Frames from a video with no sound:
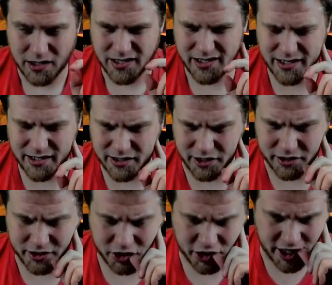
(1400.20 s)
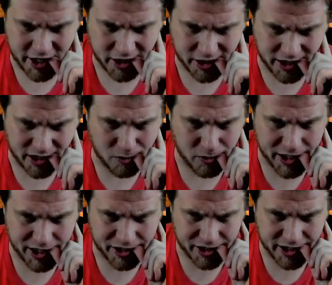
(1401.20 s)
that doesn't change the
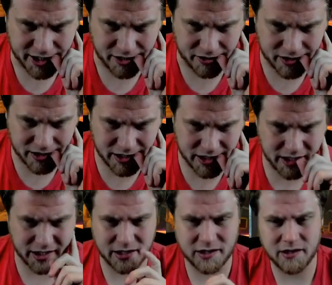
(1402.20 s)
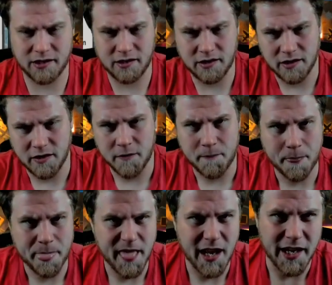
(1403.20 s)
equation, I don't think.
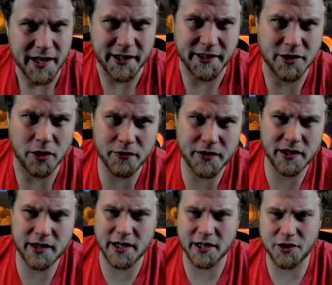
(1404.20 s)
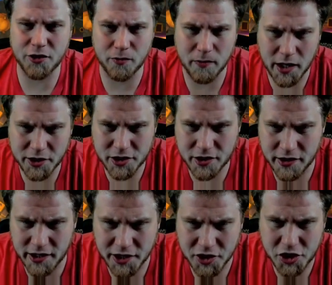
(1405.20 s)
And I don't think they can do much to
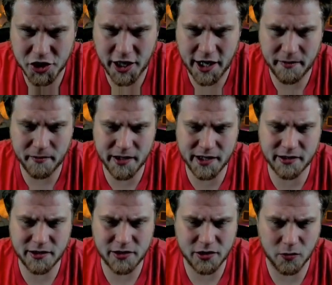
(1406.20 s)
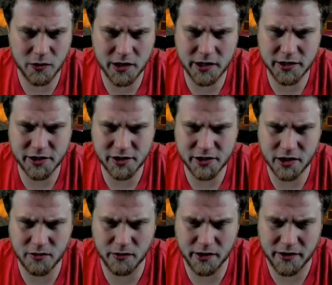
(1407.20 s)
the enchantment, so we're going to
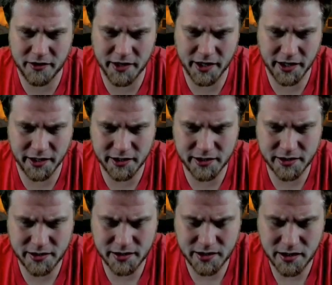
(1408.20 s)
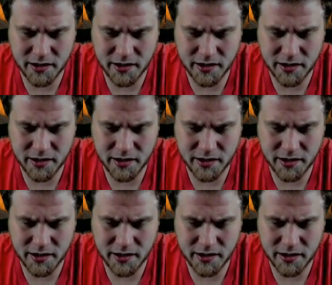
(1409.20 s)
start with this.